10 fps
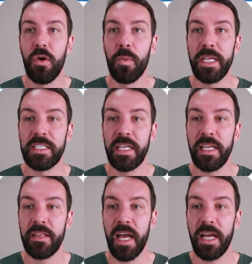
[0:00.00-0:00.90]
we
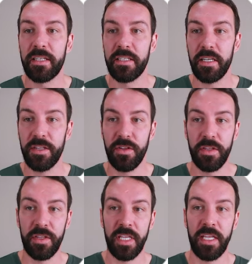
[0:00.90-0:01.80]
see that
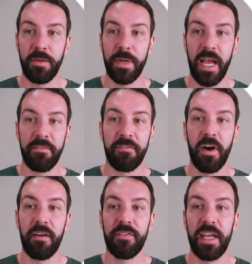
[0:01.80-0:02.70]
we have a
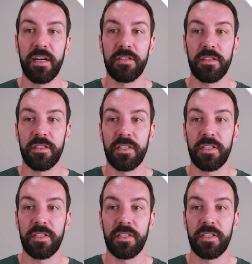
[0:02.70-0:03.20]
5,000